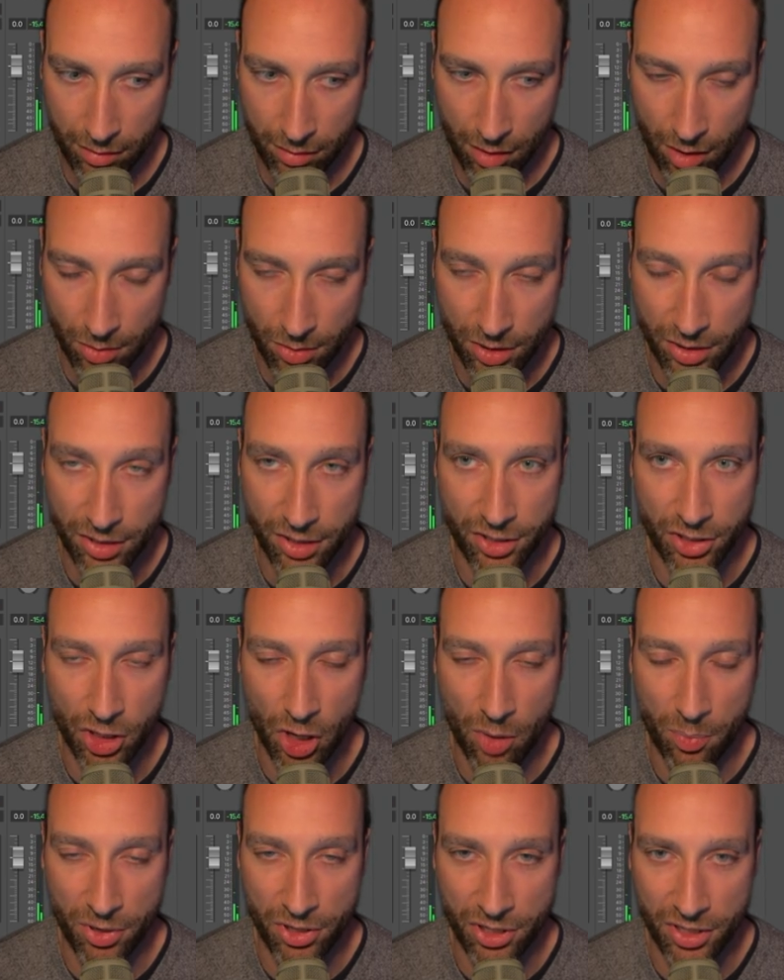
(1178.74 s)
Always good to
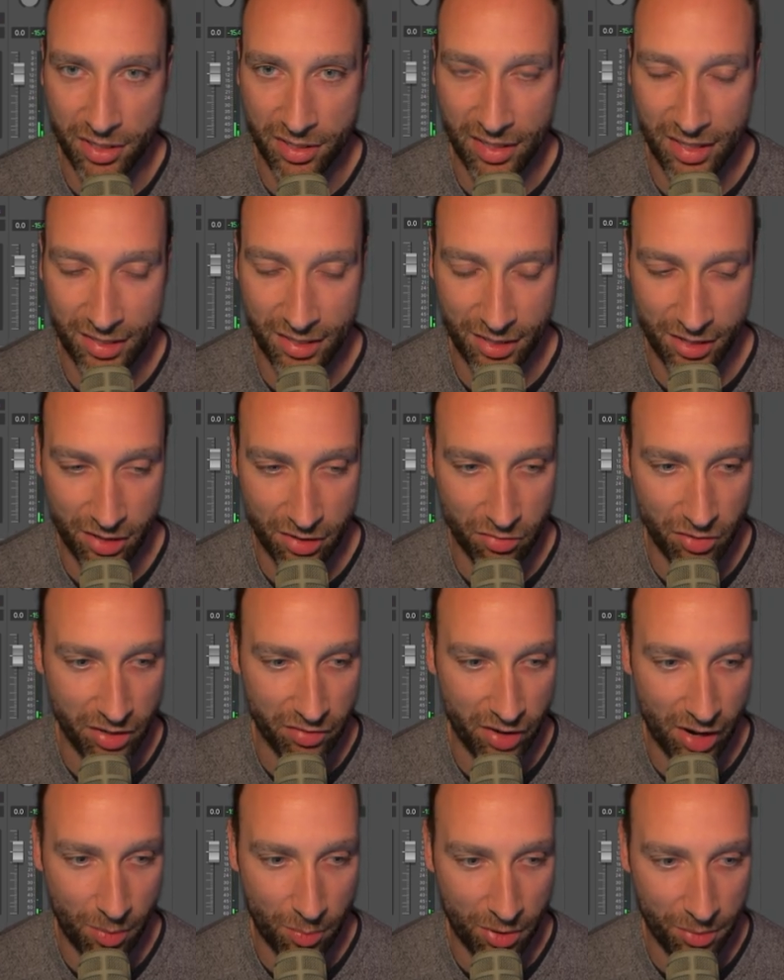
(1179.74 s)
stop and just listen to the
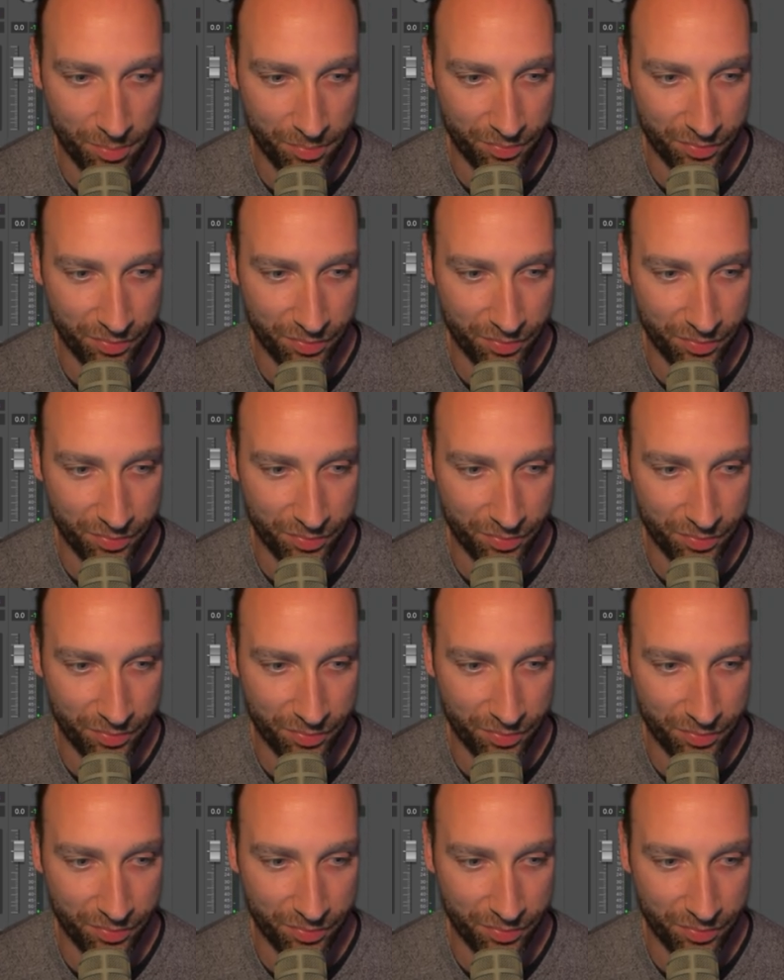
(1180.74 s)
reverb.